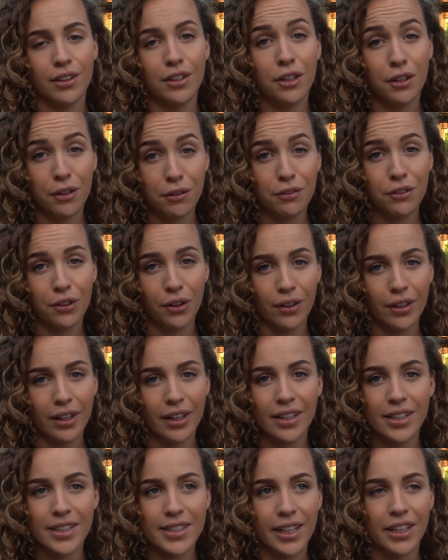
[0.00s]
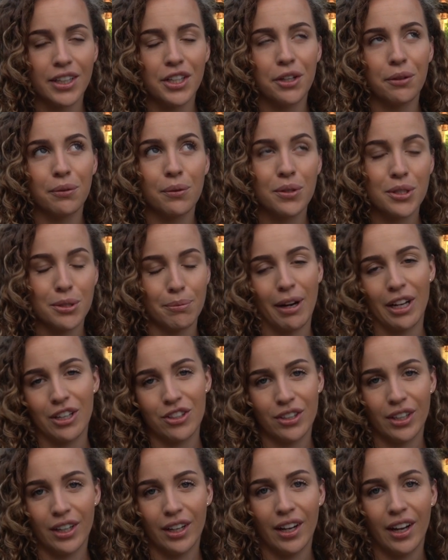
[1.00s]
you've got this and you'll
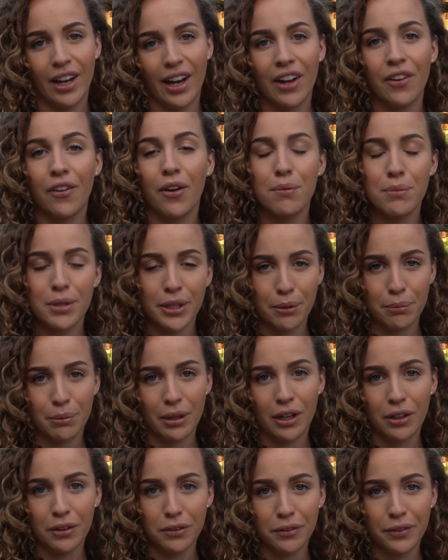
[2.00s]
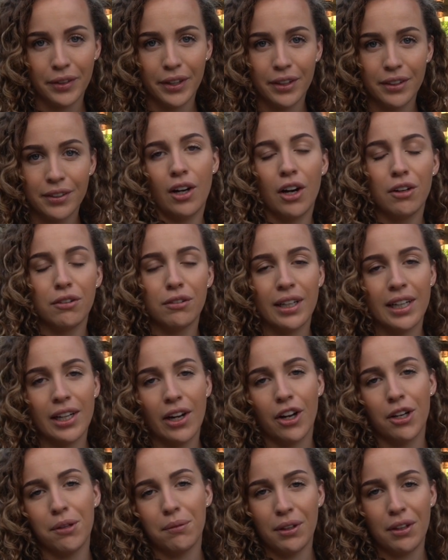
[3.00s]
smash it, and I'm so proud of you. I really
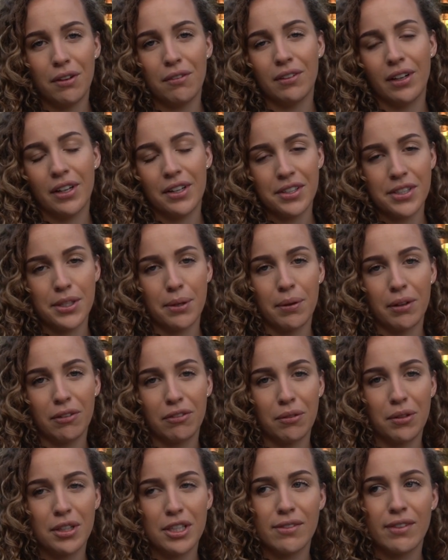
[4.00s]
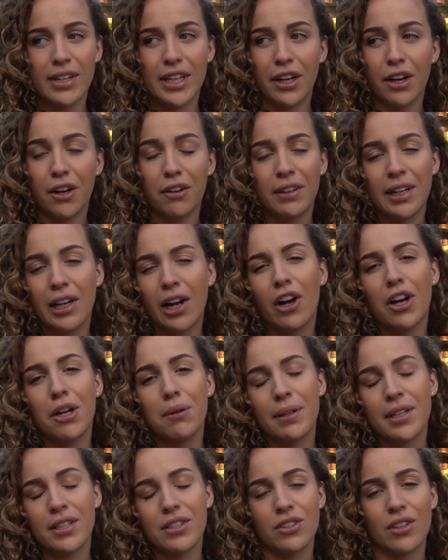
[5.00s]
hope that you've learned something from this video. I really
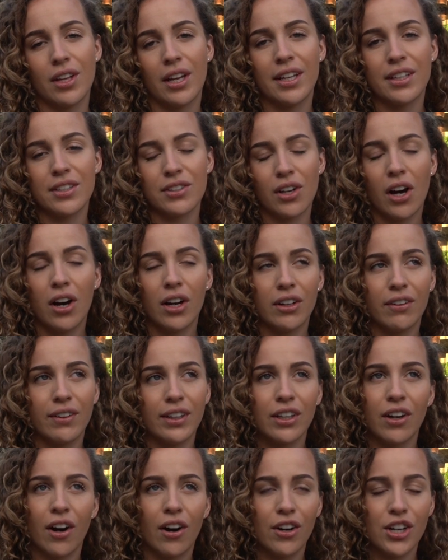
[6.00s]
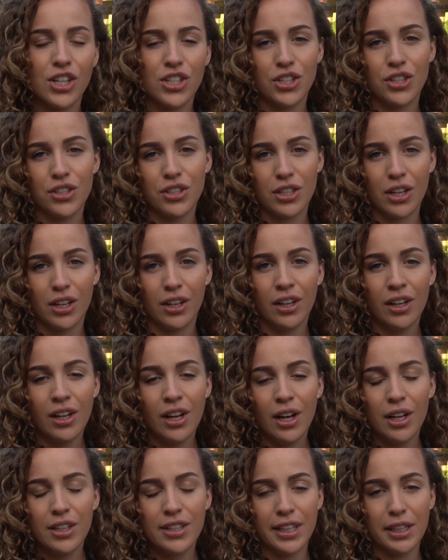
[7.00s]
hope that it's kind of encouraged you to
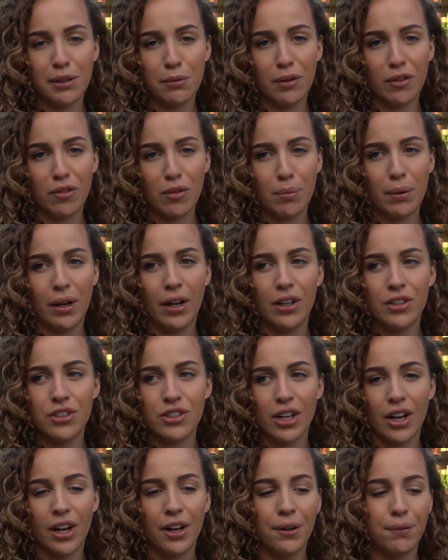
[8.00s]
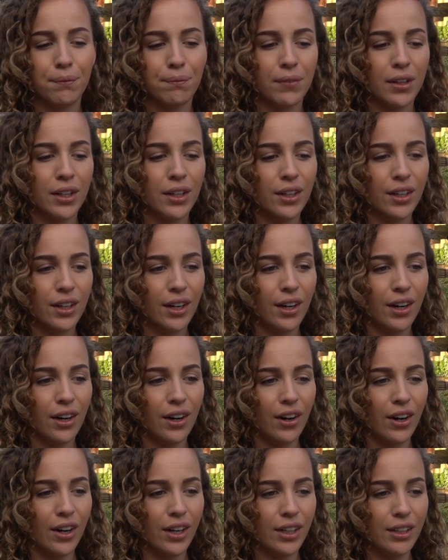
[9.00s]
take a bit of a plunge.
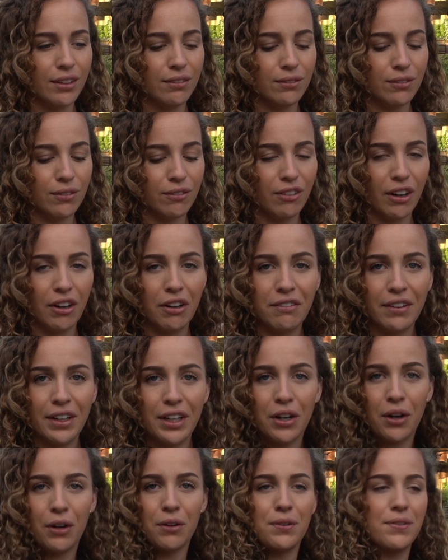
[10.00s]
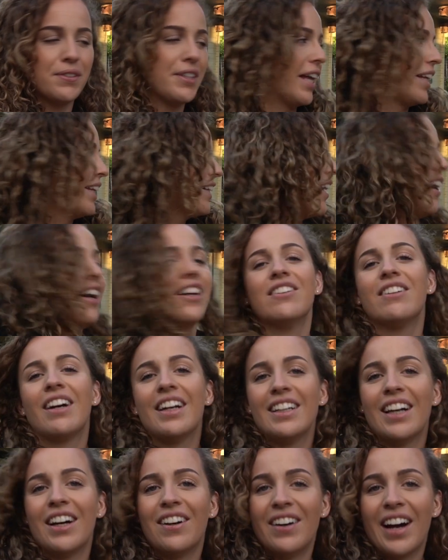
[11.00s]
I'm very cold and sat in the garden
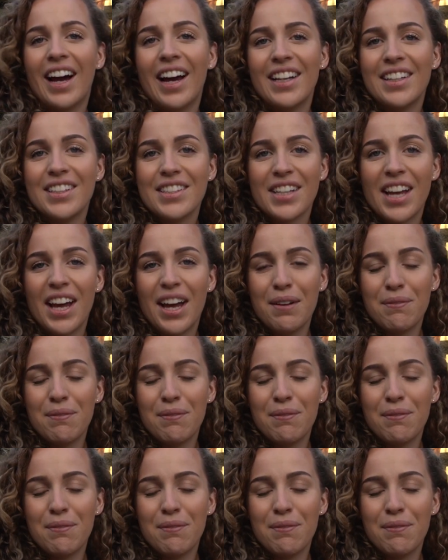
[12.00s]
right now, and